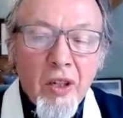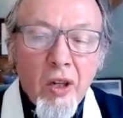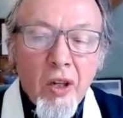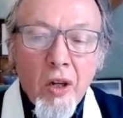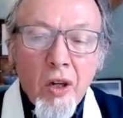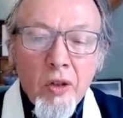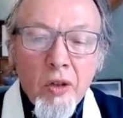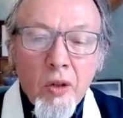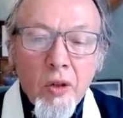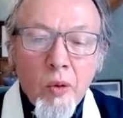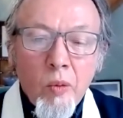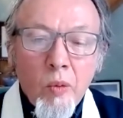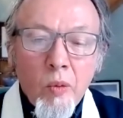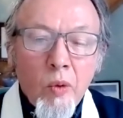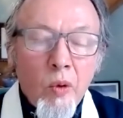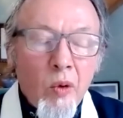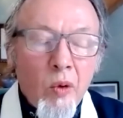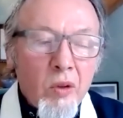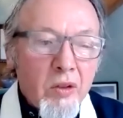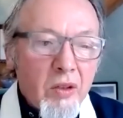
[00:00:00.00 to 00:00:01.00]

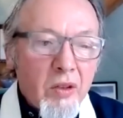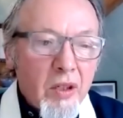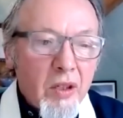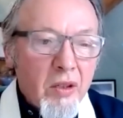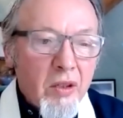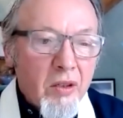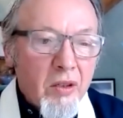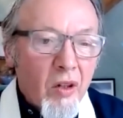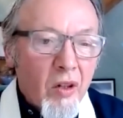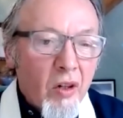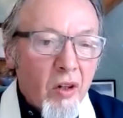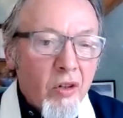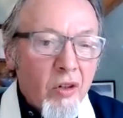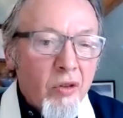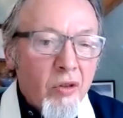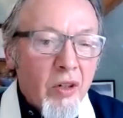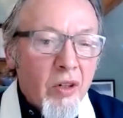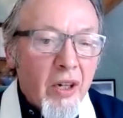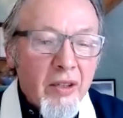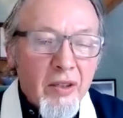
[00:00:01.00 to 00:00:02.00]
towards this solitary
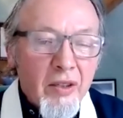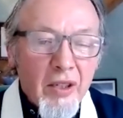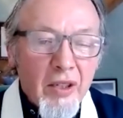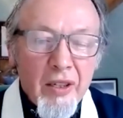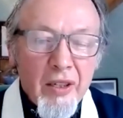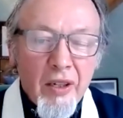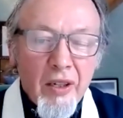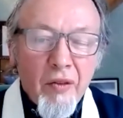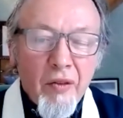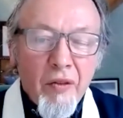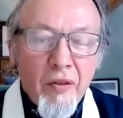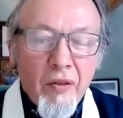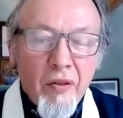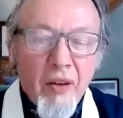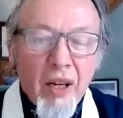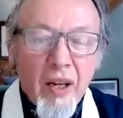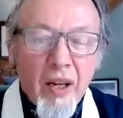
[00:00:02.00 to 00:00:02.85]
seated figure.